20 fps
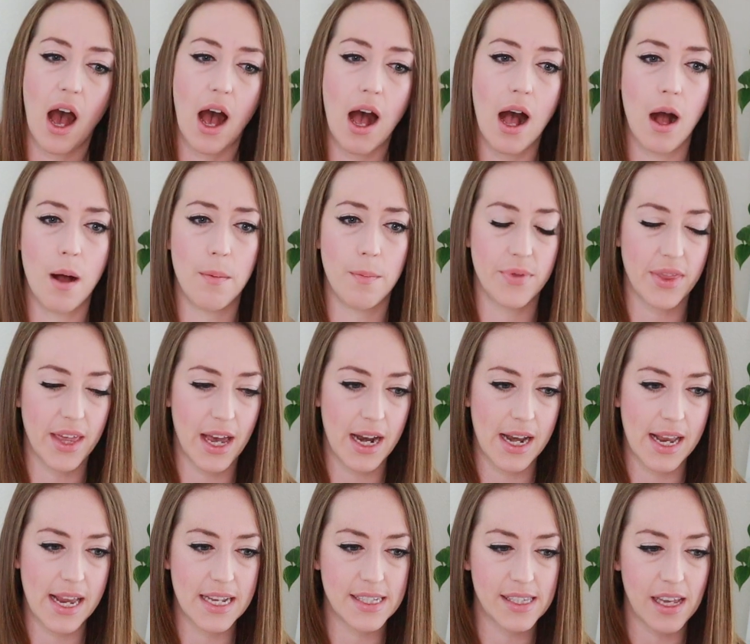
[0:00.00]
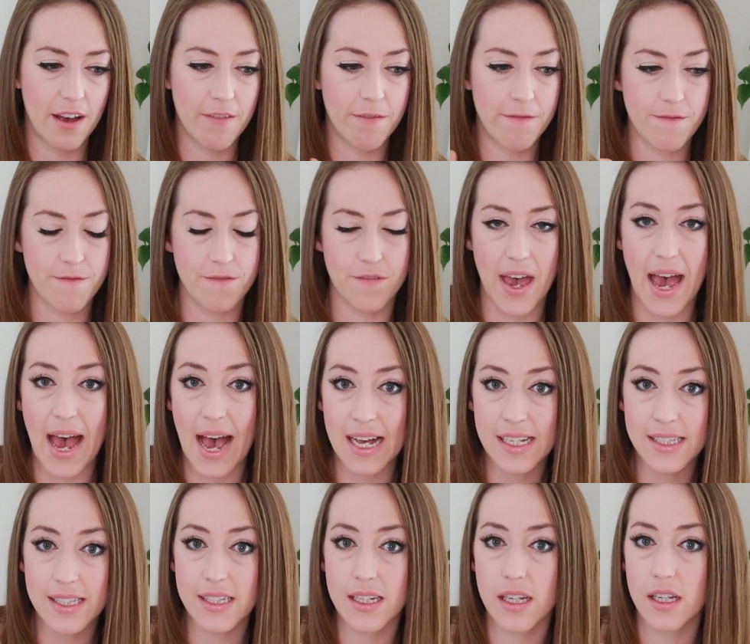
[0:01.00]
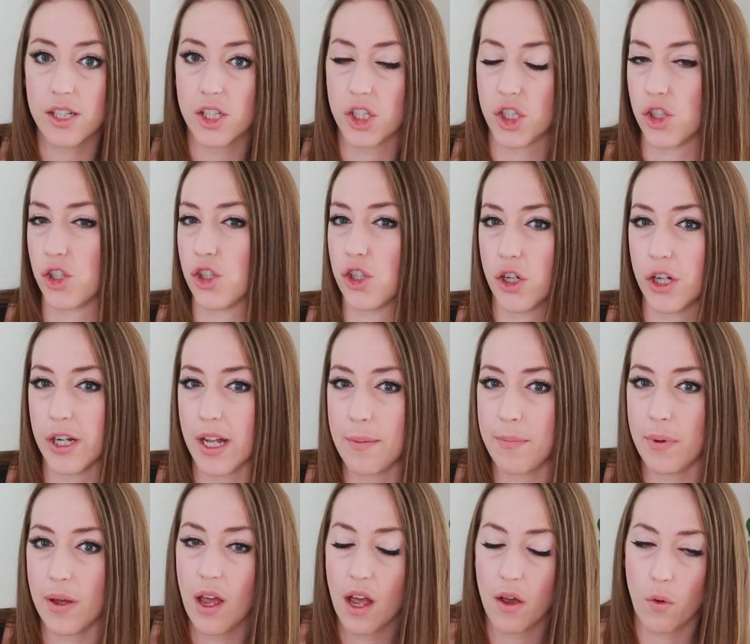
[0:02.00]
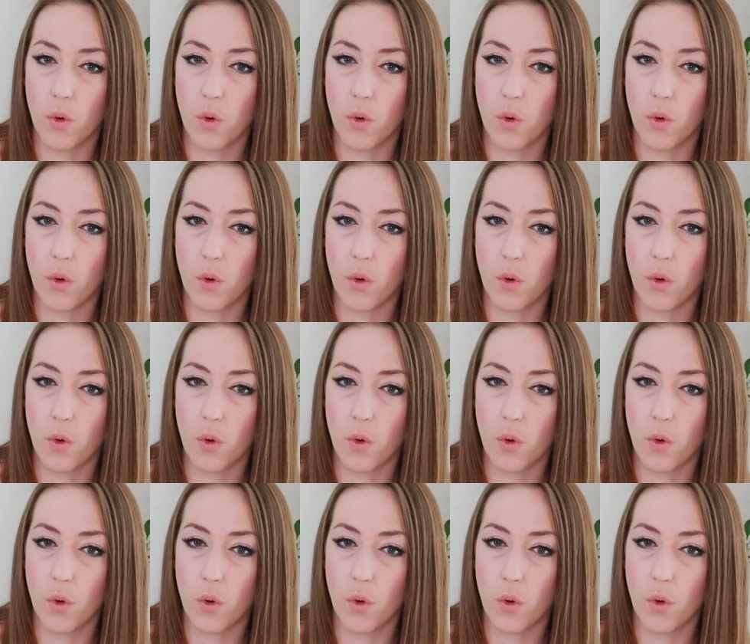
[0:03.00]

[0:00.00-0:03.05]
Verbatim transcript: that is a fast startup